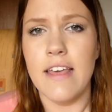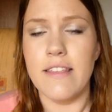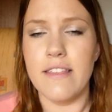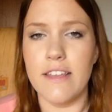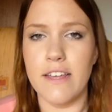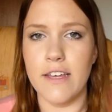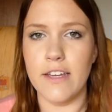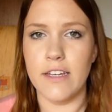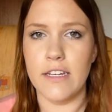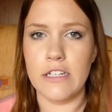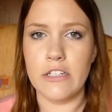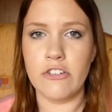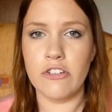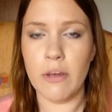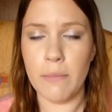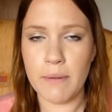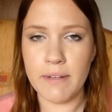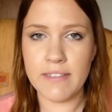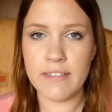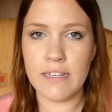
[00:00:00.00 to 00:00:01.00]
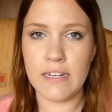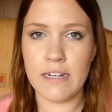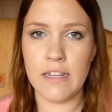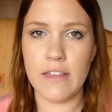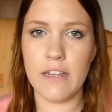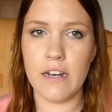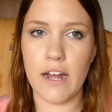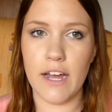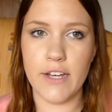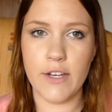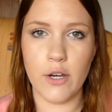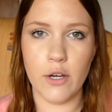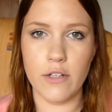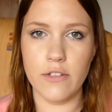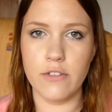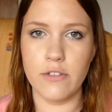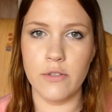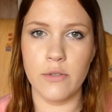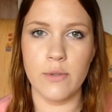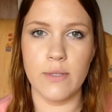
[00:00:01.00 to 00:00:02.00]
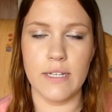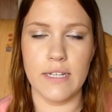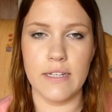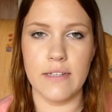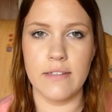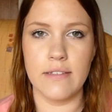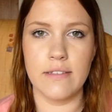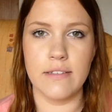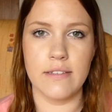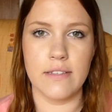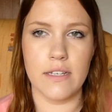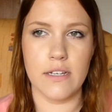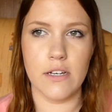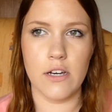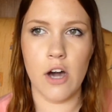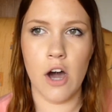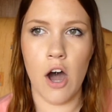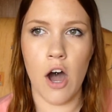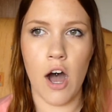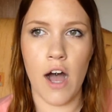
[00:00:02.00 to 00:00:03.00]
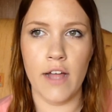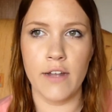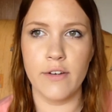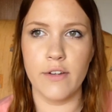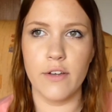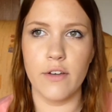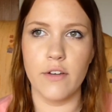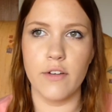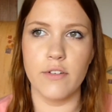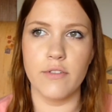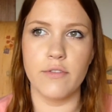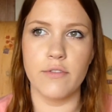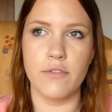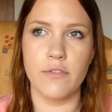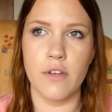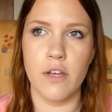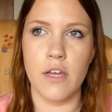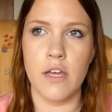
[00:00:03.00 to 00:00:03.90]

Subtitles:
the shopping centre that I go to is kind of